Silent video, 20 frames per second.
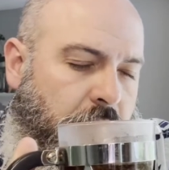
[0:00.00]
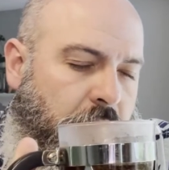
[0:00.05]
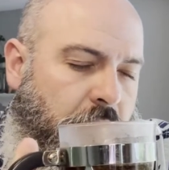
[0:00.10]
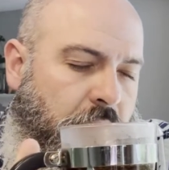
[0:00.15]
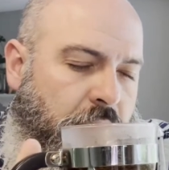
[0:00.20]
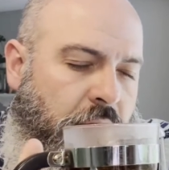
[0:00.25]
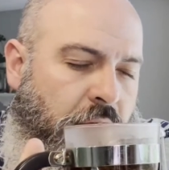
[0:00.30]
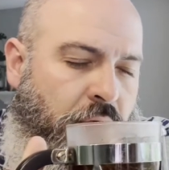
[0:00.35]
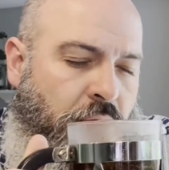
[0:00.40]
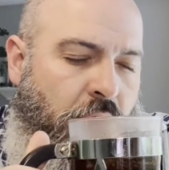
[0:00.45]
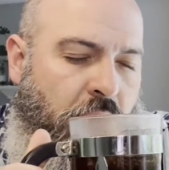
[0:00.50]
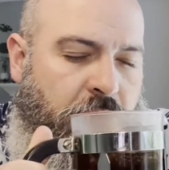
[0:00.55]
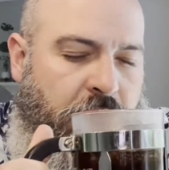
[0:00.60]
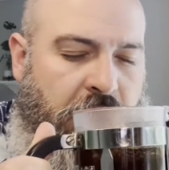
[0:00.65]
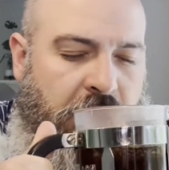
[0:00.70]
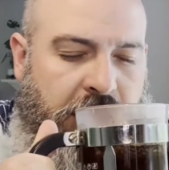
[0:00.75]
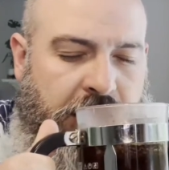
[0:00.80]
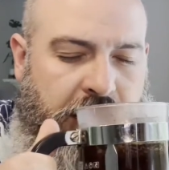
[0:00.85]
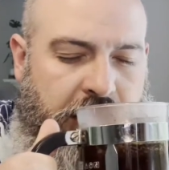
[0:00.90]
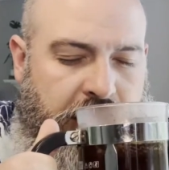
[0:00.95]
The aroma
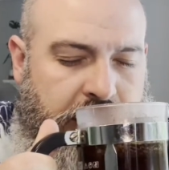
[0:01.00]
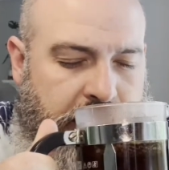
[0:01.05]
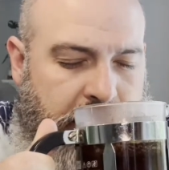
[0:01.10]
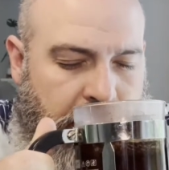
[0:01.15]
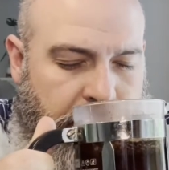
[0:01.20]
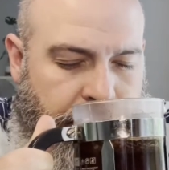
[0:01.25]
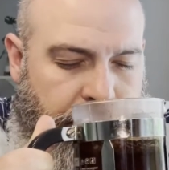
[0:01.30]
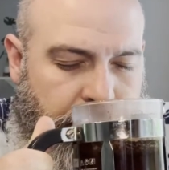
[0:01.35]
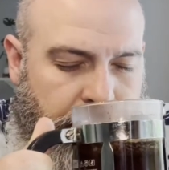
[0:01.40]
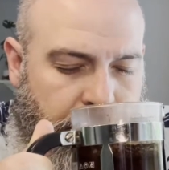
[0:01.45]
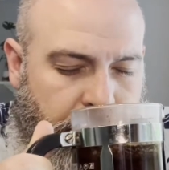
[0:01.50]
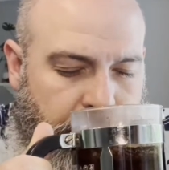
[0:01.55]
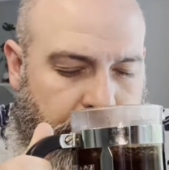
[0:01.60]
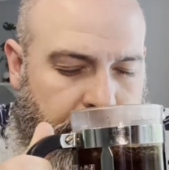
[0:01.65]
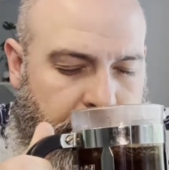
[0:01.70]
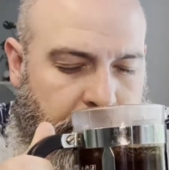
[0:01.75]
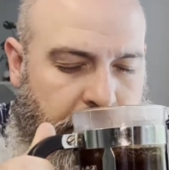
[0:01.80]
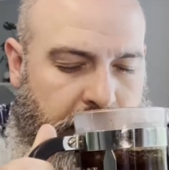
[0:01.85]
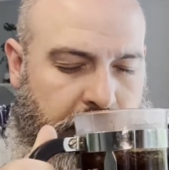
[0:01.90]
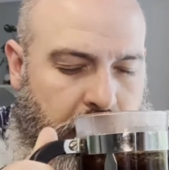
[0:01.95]
I get is actually a little
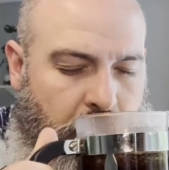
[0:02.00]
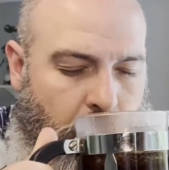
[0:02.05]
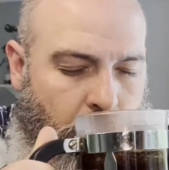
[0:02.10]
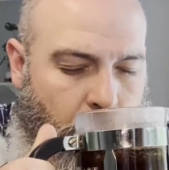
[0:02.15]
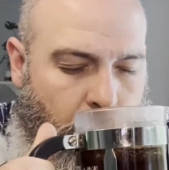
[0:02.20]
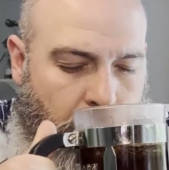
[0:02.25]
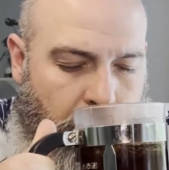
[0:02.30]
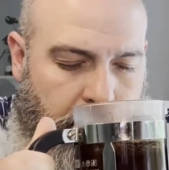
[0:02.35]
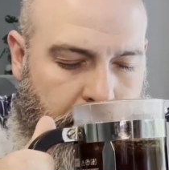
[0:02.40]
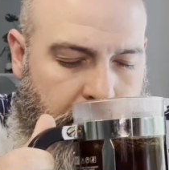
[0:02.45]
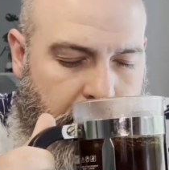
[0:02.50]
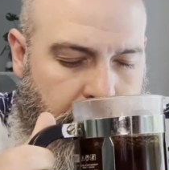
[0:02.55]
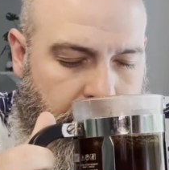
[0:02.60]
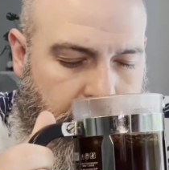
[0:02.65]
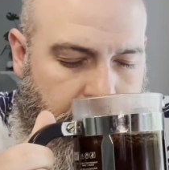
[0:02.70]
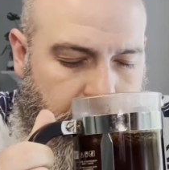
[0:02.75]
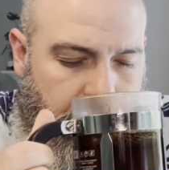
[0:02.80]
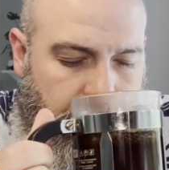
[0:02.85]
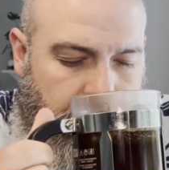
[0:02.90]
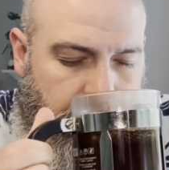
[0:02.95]
bit of like a
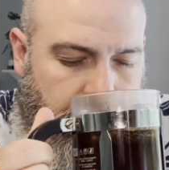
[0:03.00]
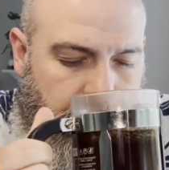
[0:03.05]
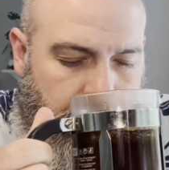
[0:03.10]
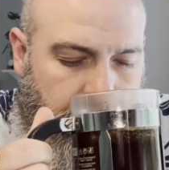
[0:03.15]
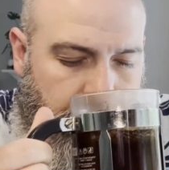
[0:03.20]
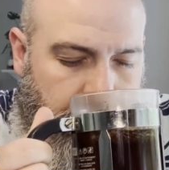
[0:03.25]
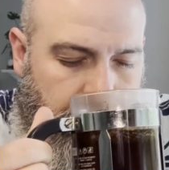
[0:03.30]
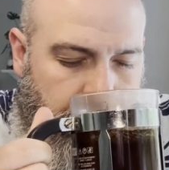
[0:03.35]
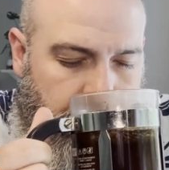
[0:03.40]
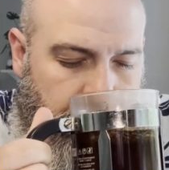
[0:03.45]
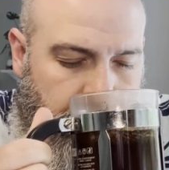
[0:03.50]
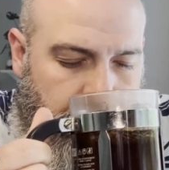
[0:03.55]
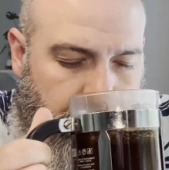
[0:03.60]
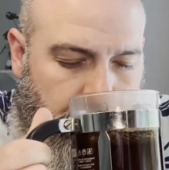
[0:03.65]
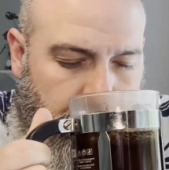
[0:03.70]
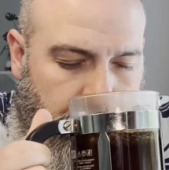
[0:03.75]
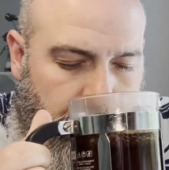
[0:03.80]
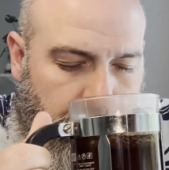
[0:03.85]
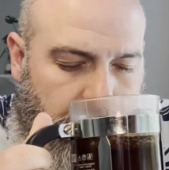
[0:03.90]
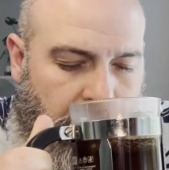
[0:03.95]
walnut.
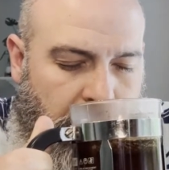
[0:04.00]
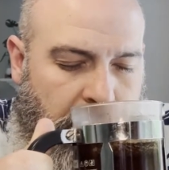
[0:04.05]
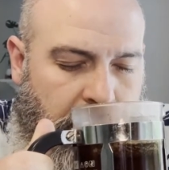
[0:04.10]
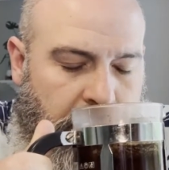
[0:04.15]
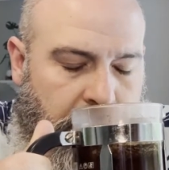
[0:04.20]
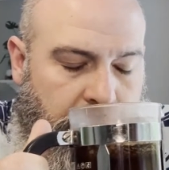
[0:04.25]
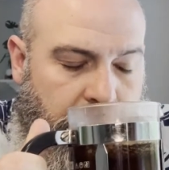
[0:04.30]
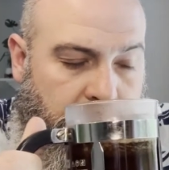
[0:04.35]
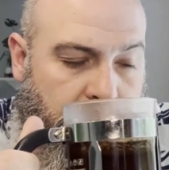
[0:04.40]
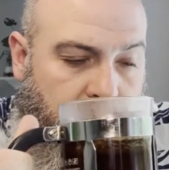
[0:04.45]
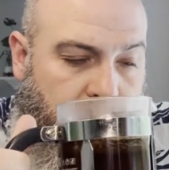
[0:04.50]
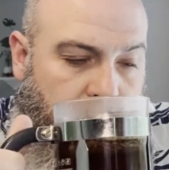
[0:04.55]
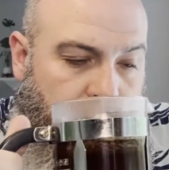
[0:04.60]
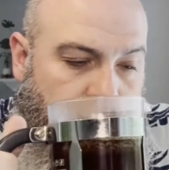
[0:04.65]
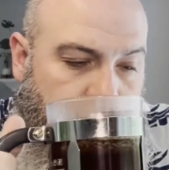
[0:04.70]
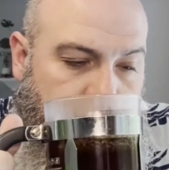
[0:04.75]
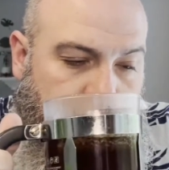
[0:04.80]
I can get a little bit